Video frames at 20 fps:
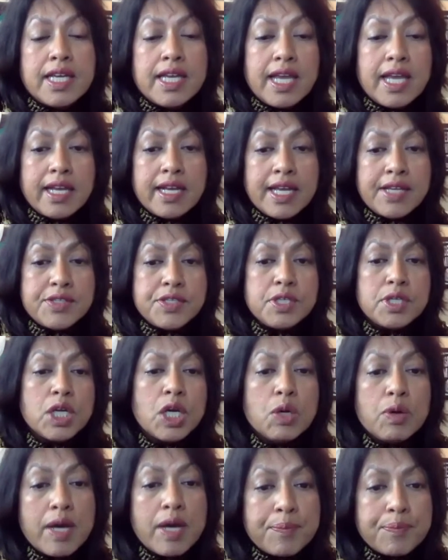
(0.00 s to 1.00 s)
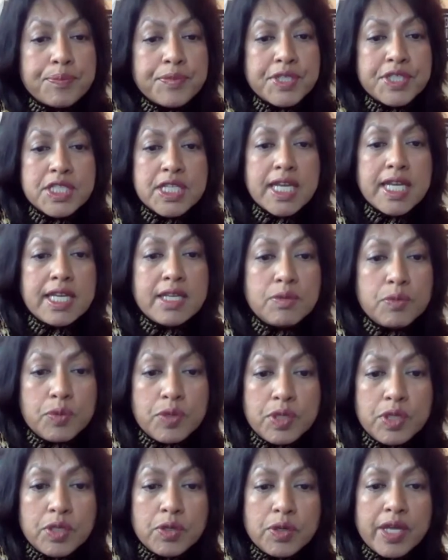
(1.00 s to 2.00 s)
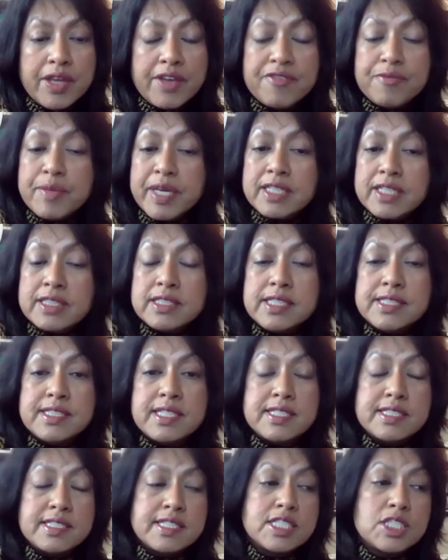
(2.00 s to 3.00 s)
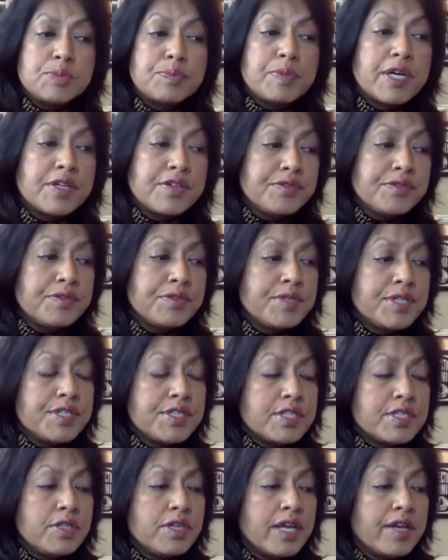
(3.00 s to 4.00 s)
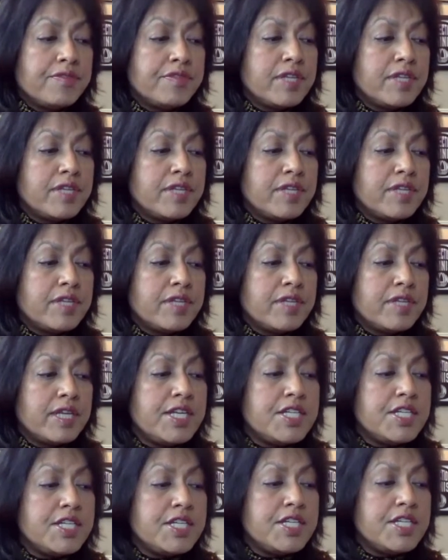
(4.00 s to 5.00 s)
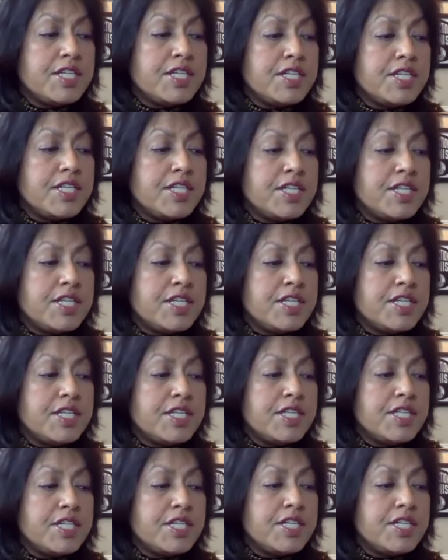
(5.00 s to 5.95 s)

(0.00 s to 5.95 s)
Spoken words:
And as you go up the chain, you have medical assistants. Part of the reason you have the Asian American